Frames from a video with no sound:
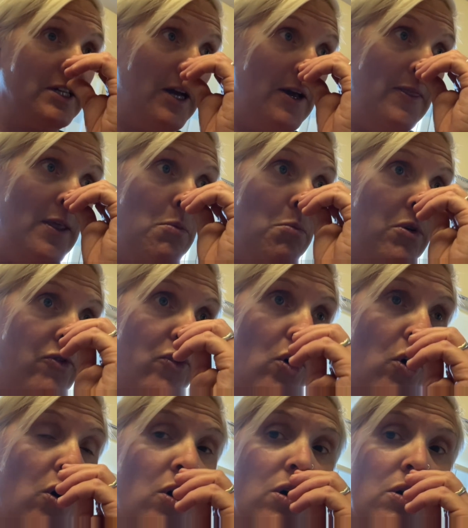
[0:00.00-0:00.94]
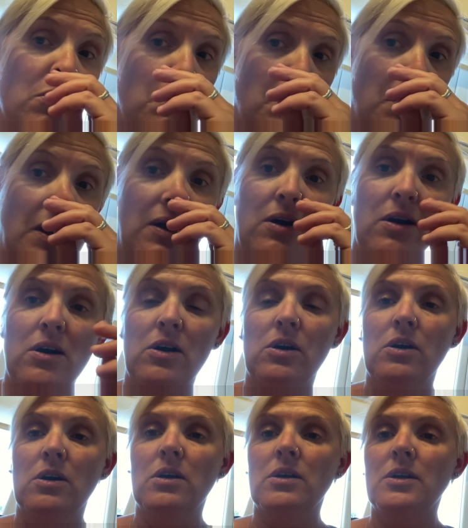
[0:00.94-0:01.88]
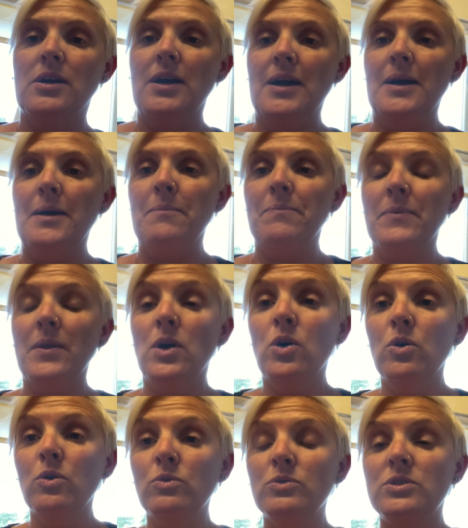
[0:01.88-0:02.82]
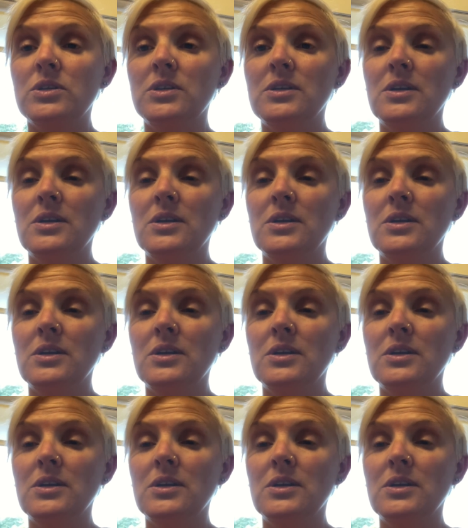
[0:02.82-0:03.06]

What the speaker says: and then we've got our old